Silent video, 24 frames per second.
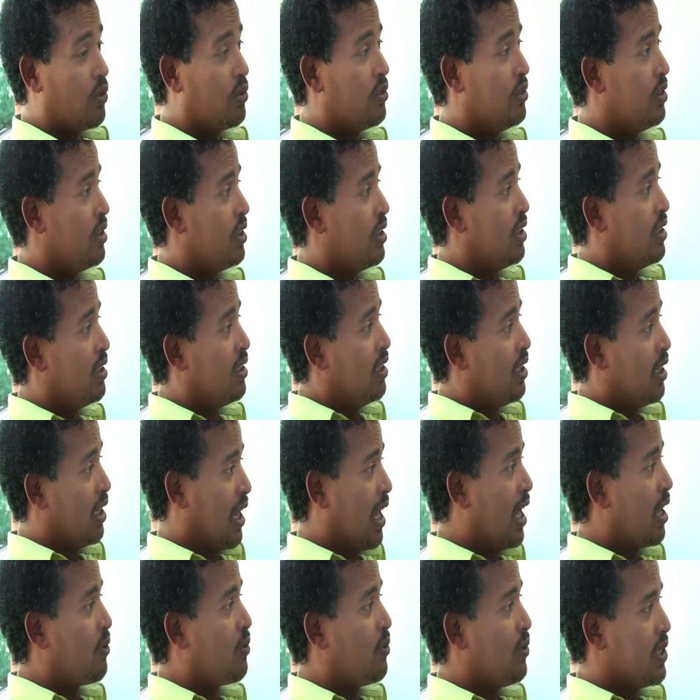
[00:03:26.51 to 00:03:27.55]
own
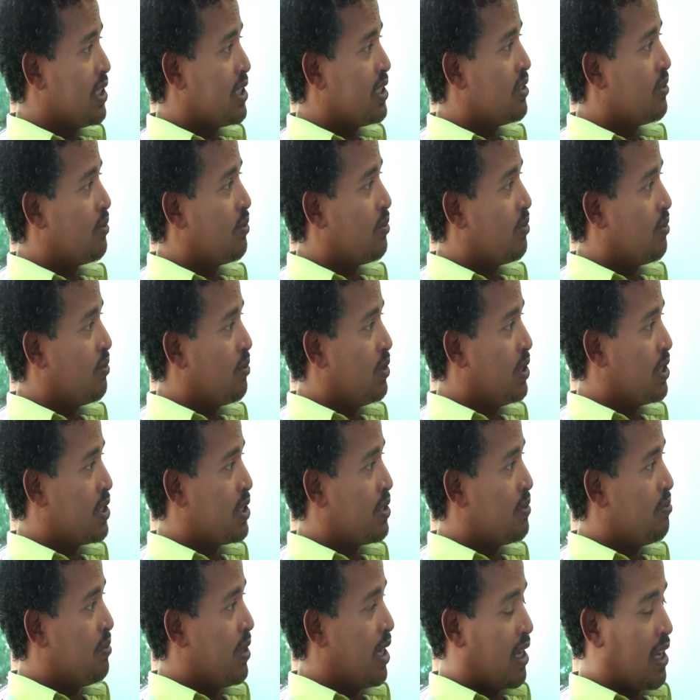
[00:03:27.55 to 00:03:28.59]
language,
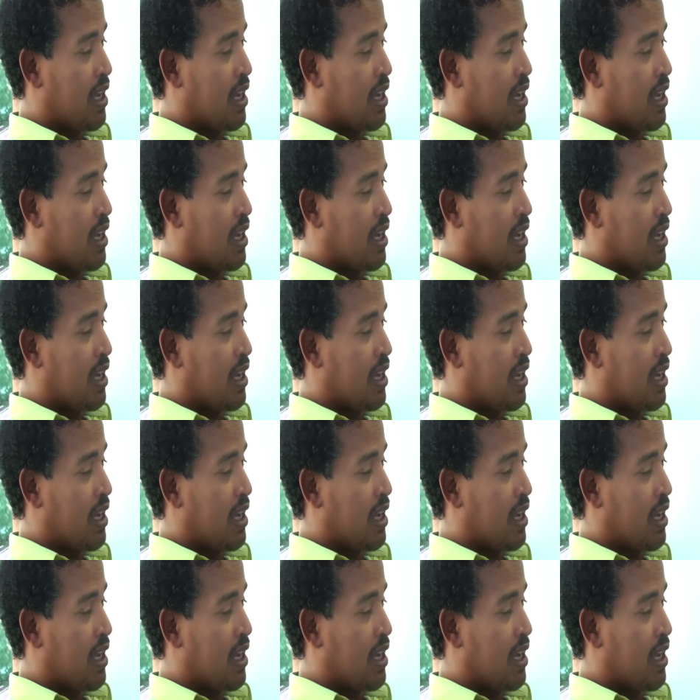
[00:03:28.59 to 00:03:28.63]
which